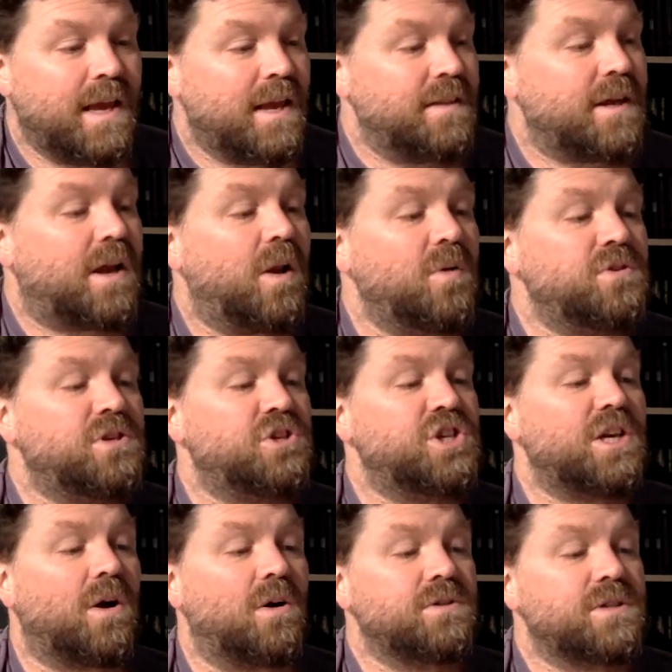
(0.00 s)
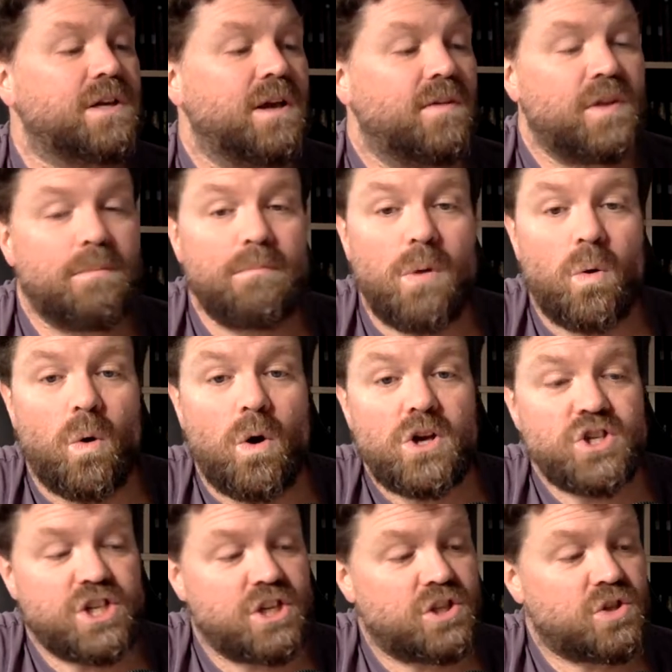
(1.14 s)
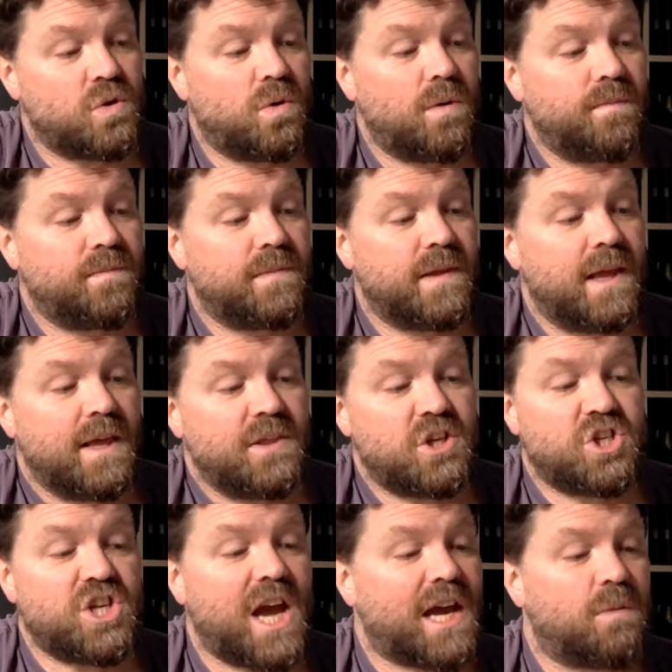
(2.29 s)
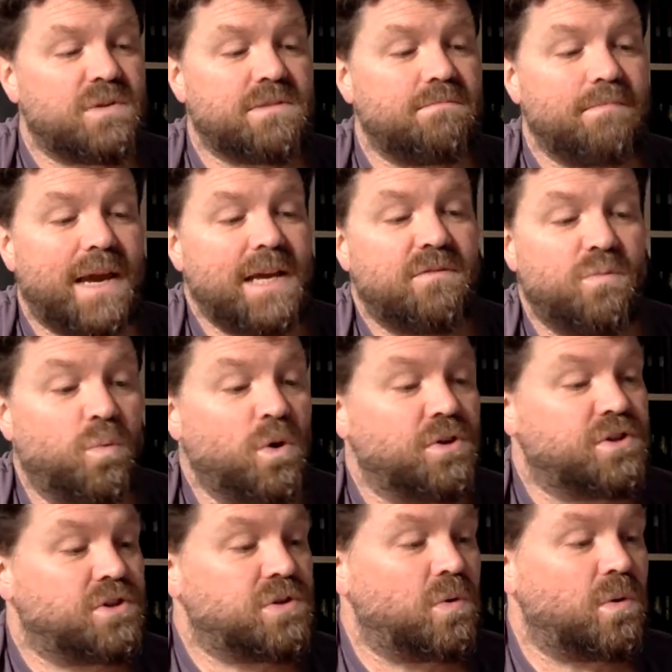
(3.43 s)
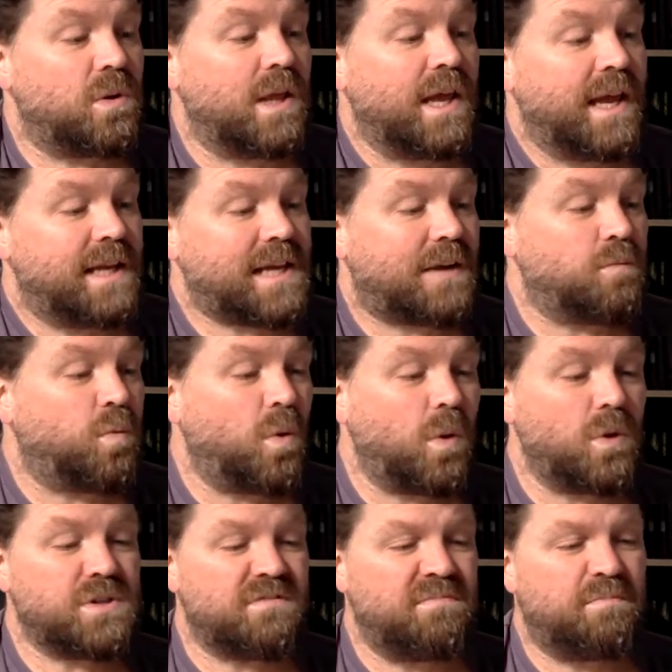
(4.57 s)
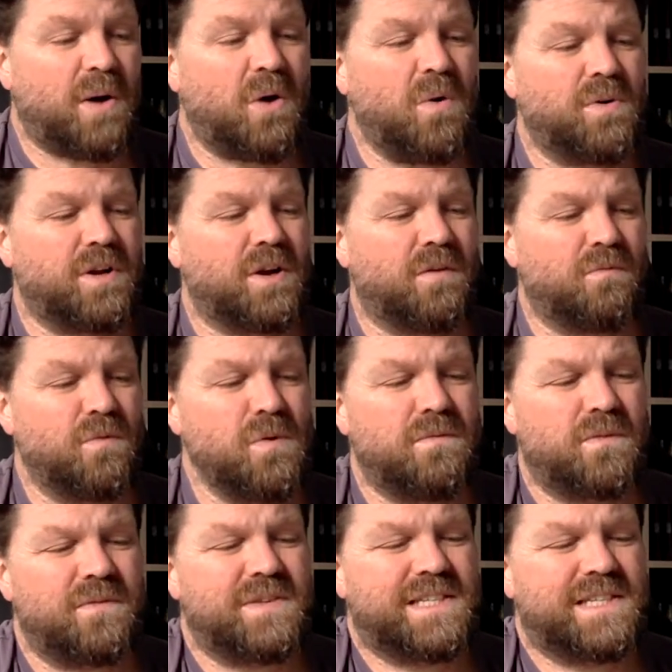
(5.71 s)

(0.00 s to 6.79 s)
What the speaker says: The closer she got, the more she saw. The shack wasn't made of wood at all. It had walls of bone and a roof of